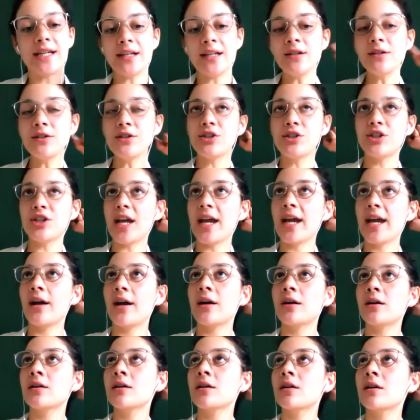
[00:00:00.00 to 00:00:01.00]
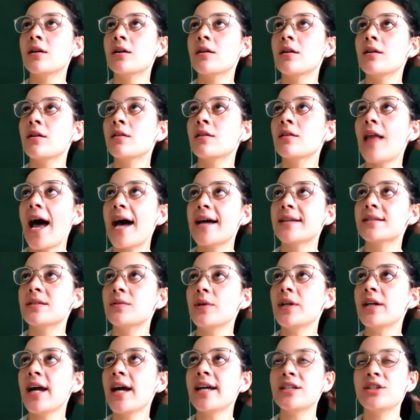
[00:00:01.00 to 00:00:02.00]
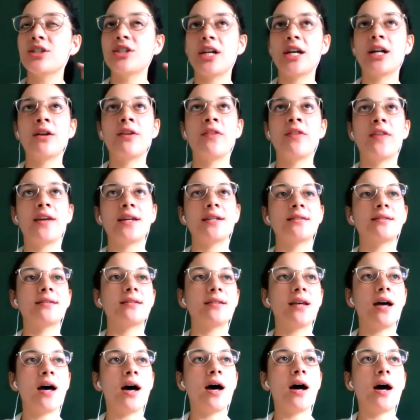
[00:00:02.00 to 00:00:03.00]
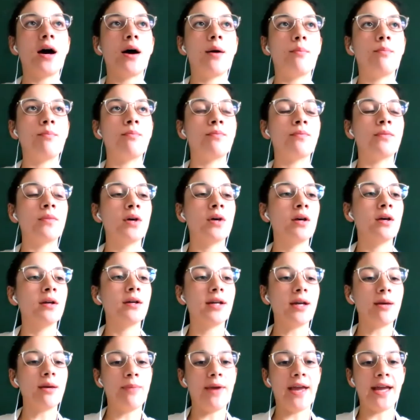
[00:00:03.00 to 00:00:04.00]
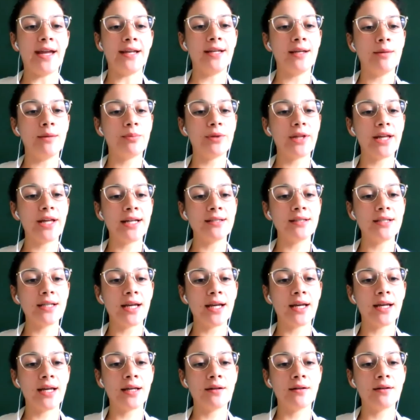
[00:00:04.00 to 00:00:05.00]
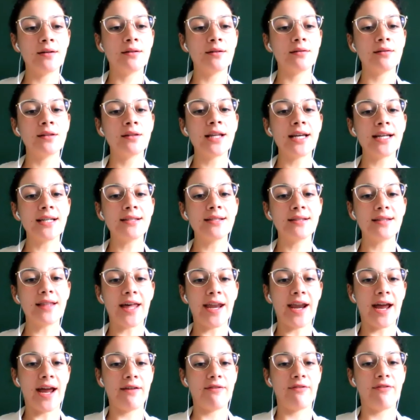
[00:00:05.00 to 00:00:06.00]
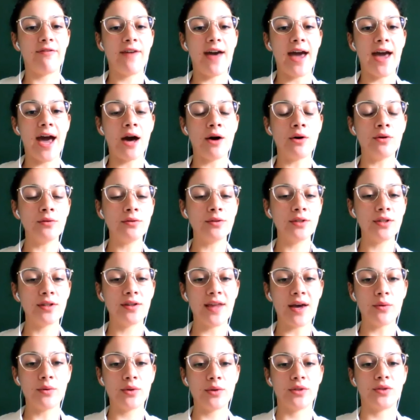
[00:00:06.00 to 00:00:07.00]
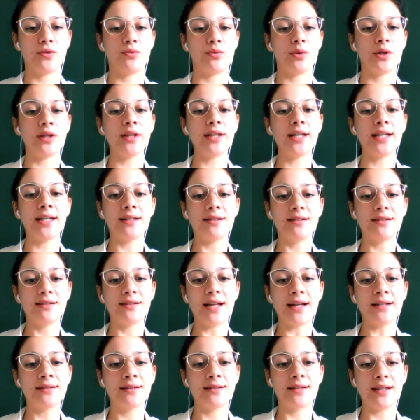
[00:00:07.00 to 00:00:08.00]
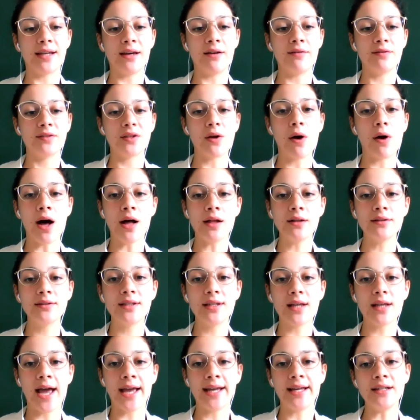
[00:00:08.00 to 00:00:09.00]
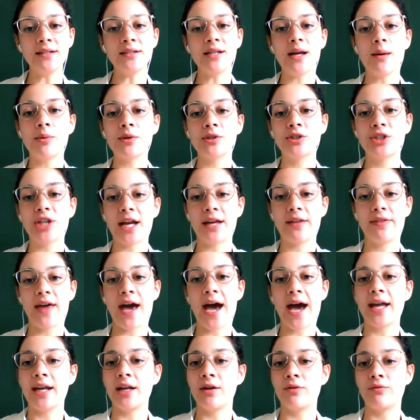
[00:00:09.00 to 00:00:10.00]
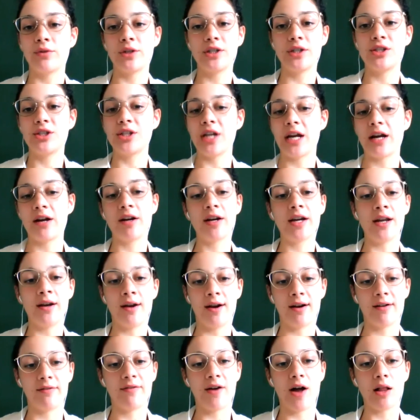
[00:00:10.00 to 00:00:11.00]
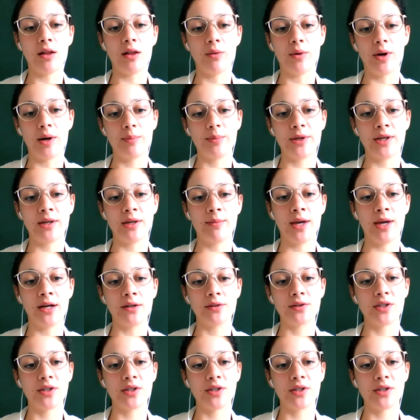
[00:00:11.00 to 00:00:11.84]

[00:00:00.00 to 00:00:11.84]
did share last week I shared this um, companion planting list that I found that was really extensive. So I'll I can double check that and reshare it in our follow up um, email. I